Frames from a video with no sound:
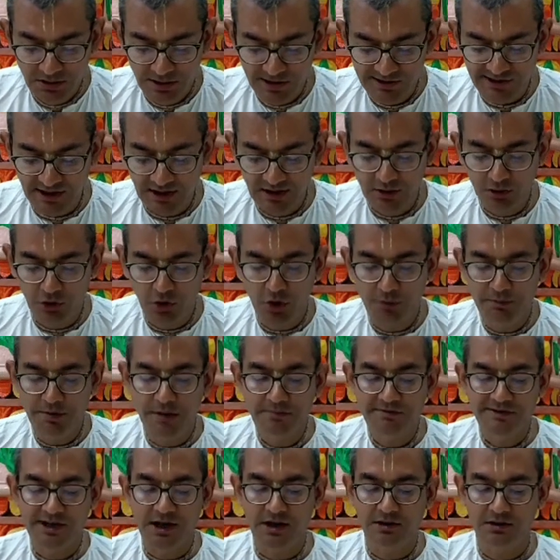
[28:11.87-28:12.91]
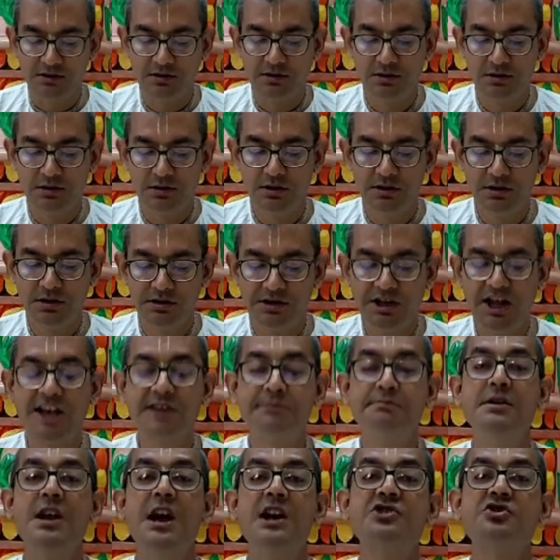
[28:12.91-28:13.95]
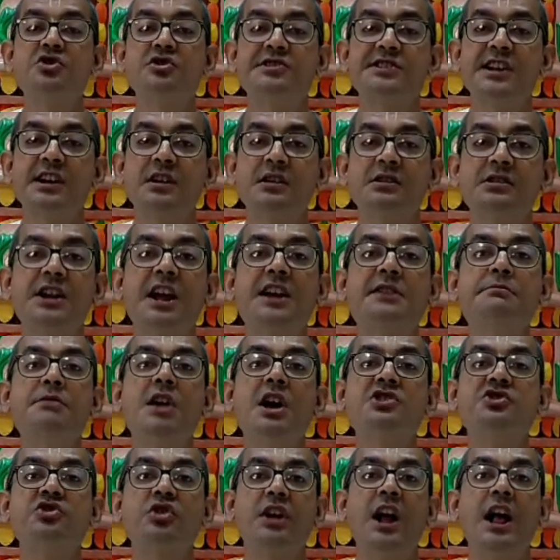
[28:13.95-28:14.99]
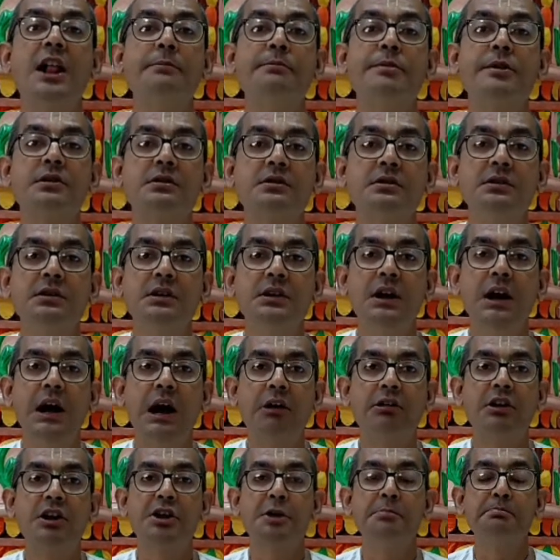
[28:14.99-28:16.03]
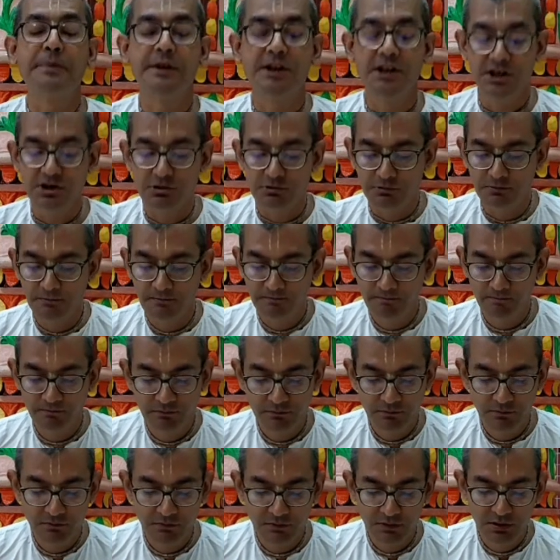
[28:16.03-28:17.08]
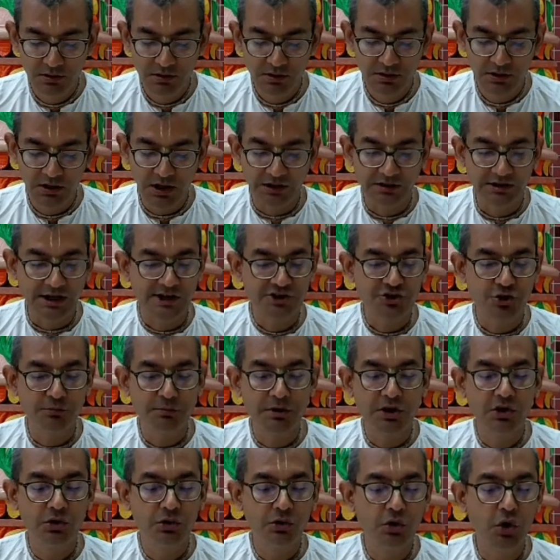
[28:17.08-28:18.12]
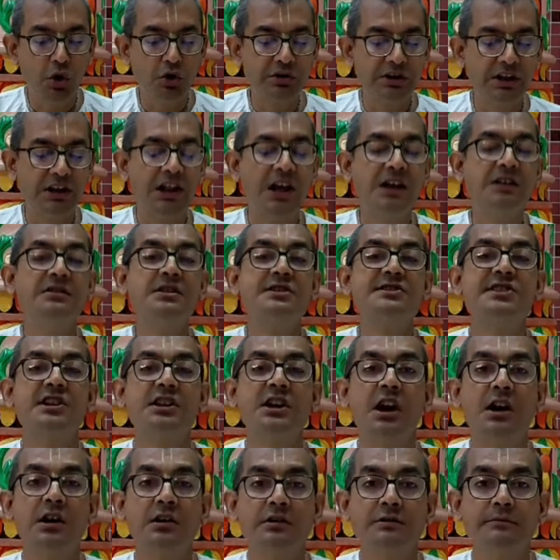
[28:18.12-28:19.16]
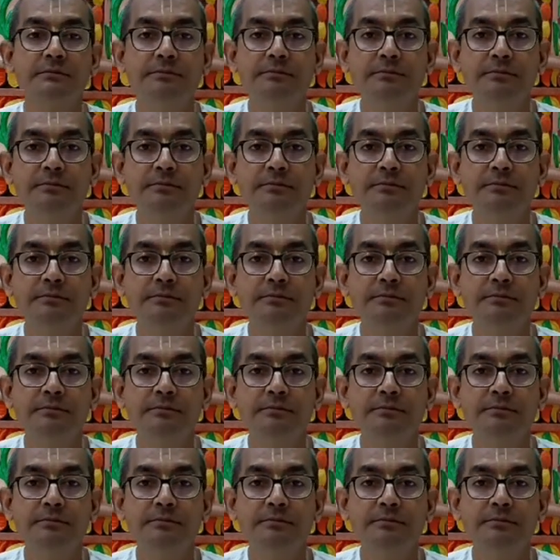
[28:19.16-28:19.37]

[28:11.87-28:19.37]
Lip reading: He said, "O Bhimsen, take me as your second, take me as your helper. I will accompany you. And there should be no delay in this regard."